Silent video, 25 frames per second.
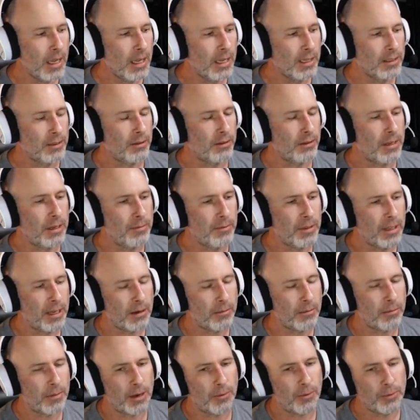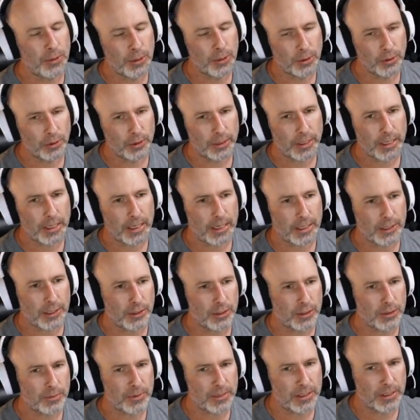So keep that in mind when you're looking at
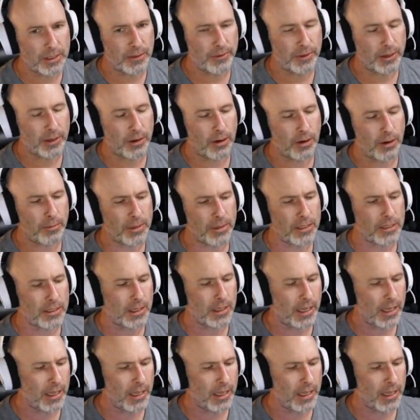your specific armies.